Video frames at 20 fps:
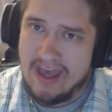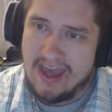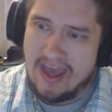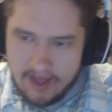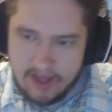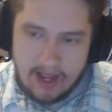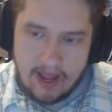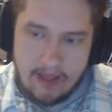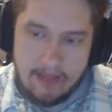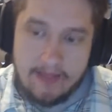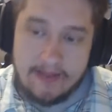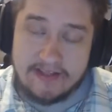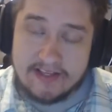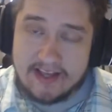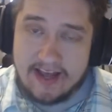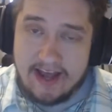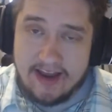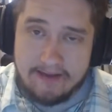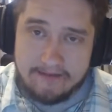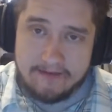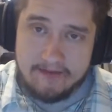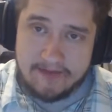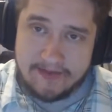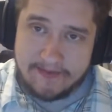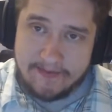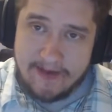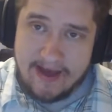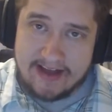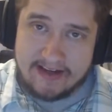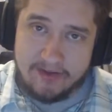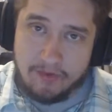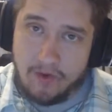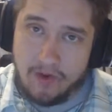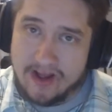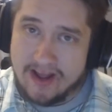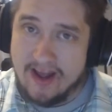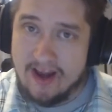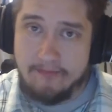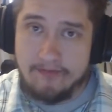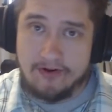And this kind of comes back to what
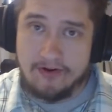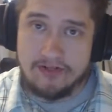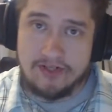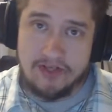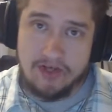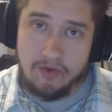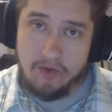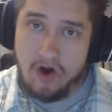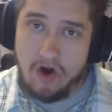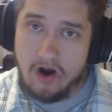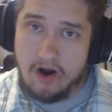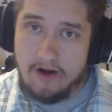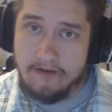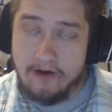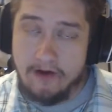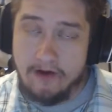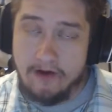kind of person you are. If you're